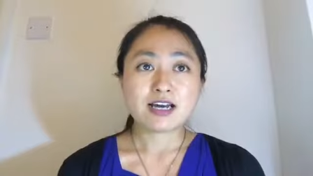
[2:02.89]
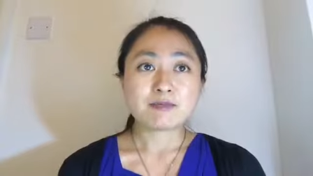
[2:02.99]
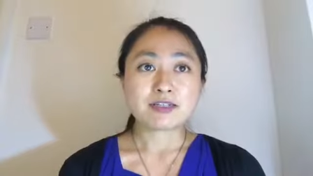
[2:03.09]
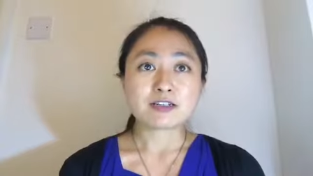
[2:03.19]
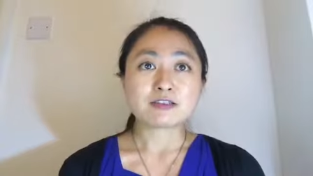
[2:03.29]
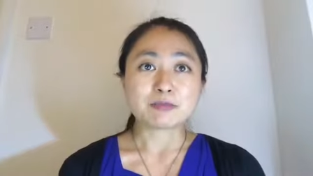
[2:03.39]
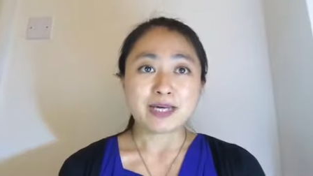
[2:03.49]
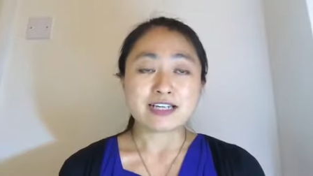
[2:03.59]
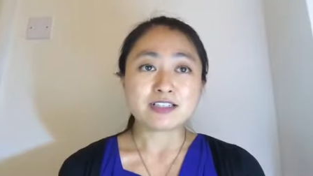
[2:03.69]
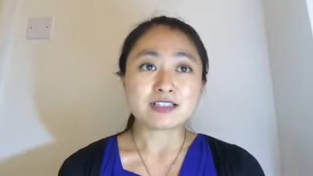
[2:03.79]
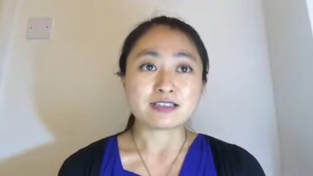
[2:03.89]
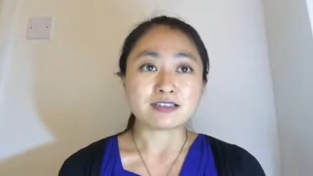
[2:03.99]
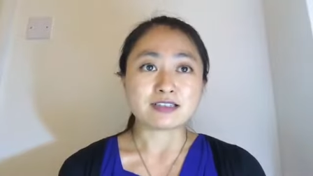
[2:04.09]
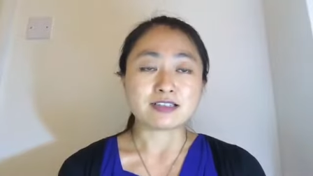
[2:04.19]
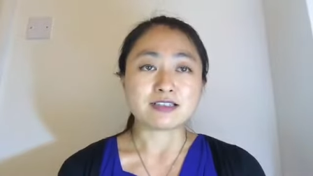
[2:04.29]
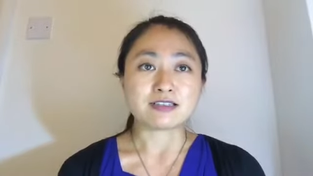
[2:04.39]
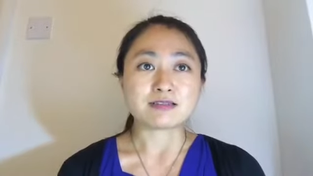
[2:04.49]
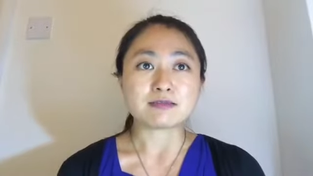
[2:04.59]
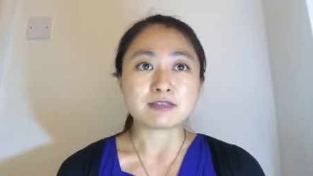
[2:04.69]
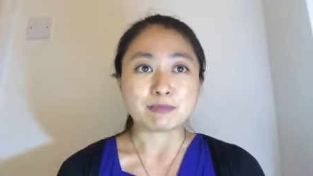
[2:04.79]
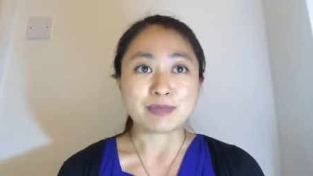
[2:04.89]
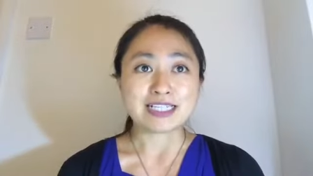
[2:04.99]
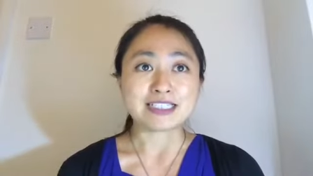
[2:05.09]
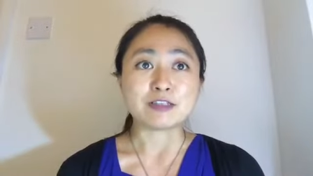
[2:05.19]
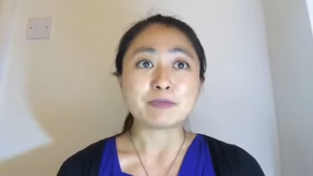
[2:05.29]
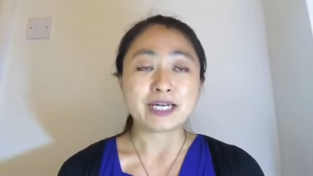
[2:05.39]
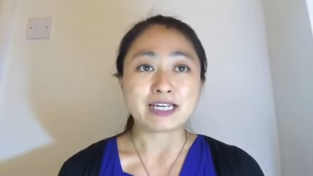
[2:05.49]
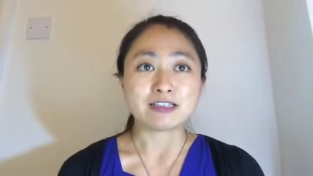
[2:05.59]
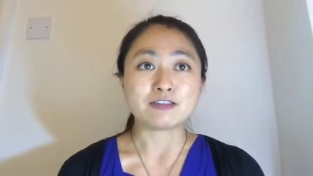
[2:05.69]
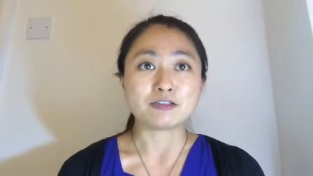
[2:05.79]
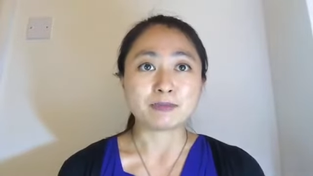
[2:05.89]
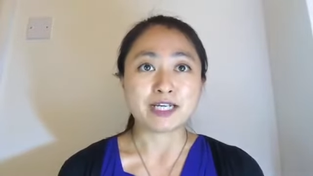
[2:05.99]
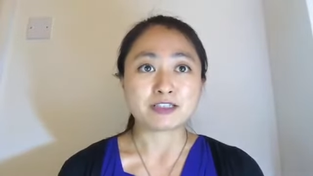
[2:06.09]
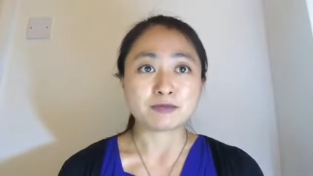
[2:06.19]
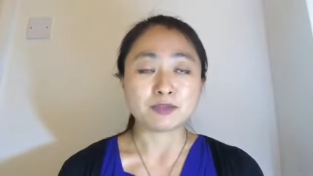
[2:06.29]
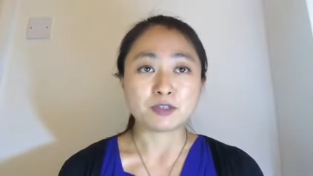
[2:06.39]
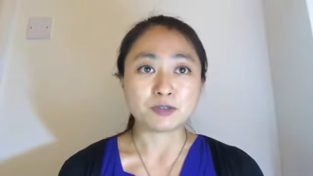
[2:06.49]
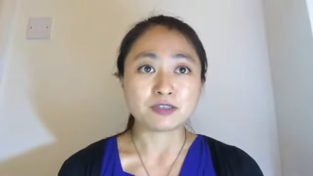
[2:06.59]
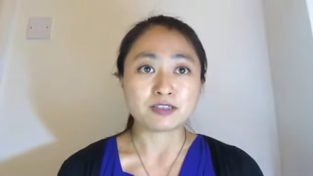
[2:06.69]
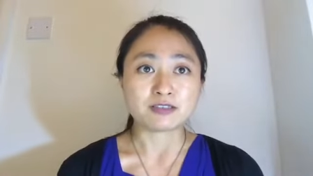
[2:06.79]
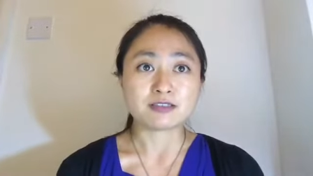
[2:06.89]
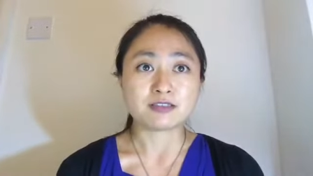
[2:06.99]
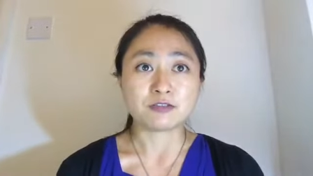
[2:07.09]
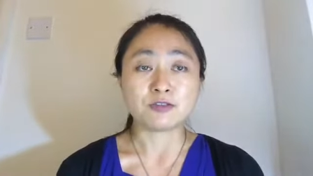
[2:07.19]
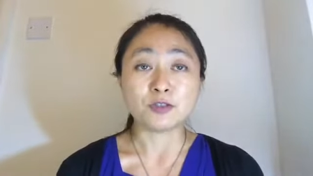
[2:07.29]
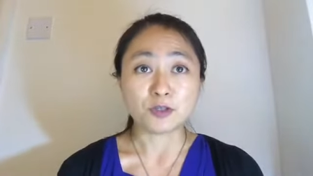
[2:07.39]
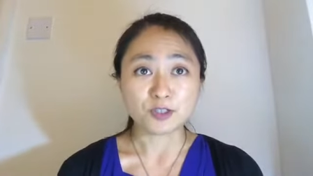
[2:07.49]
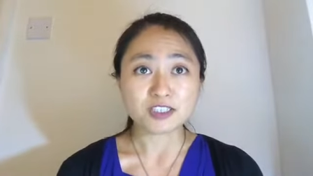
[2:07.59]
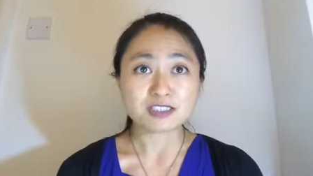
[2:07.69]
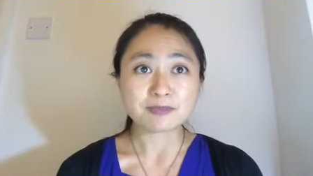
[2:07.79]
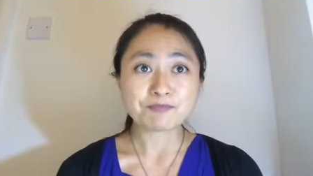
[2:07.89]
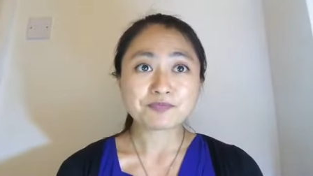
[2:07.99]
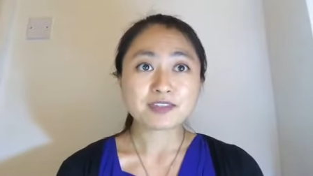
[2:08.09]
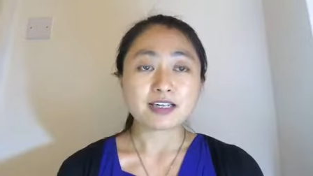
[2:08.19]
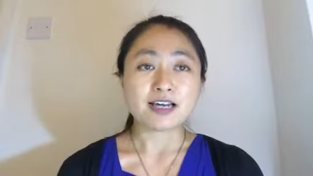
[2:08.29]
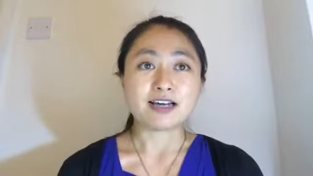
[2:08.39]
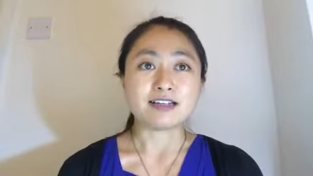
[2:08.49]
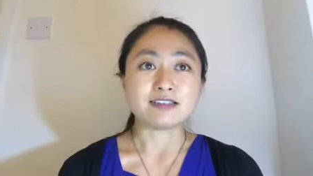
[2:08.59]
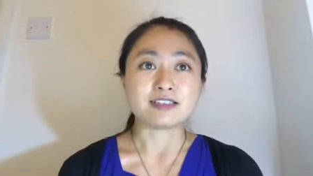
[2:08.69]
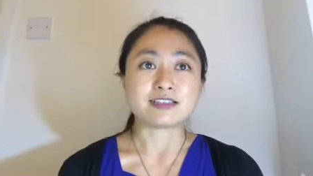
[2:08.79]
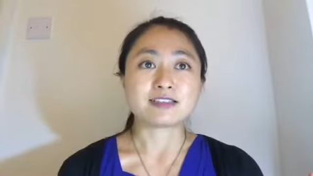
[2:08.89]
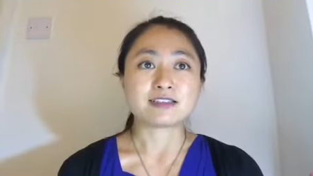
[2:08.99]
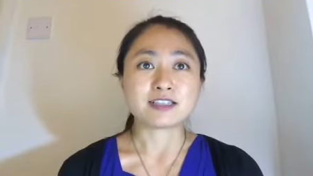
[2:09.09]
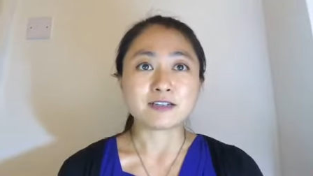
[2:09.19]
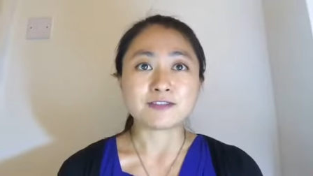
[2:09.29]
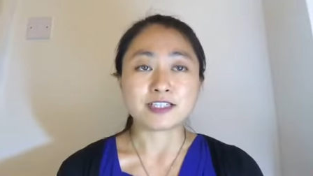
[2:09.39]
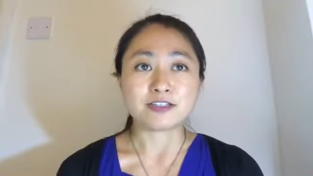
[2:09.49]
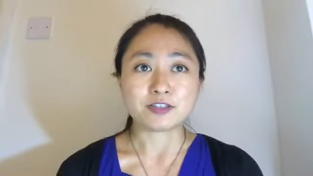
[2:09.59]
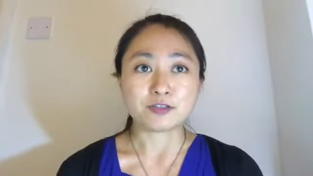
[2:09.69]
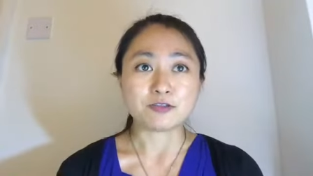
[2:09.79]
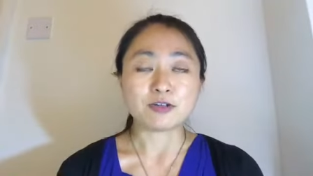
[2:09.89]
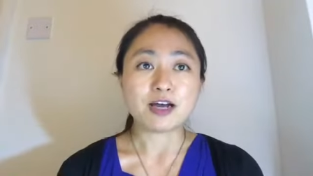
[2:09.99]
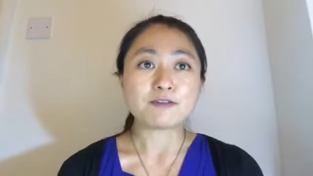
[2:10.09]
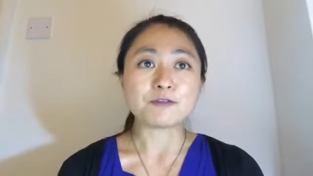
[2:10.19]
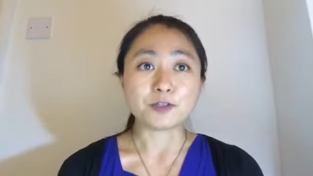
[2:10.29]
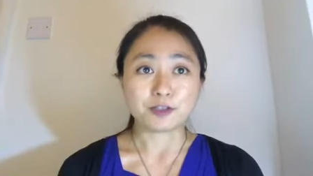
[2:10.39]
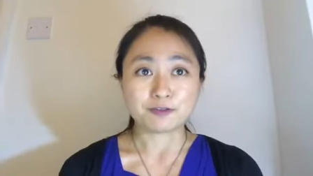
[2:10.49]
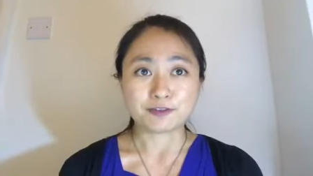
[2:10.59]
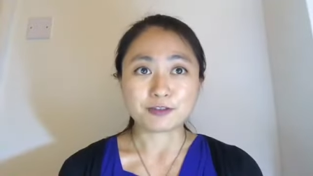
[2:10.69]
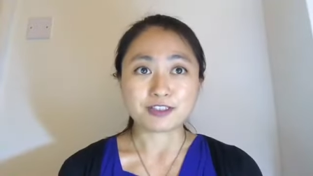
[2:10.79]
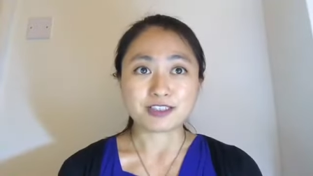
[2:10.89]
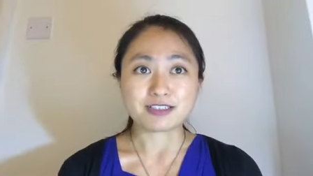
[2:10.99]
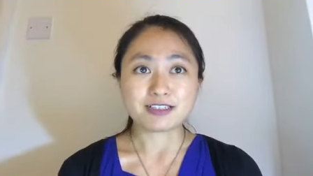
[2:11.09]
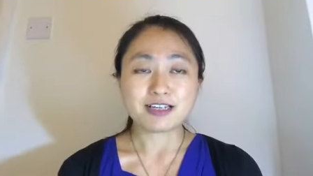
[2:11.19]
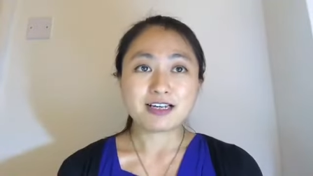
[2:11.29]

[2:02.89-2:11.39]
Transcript: Because your pension, the money you pay into your pension pot is still yours, and it's serving you for your future.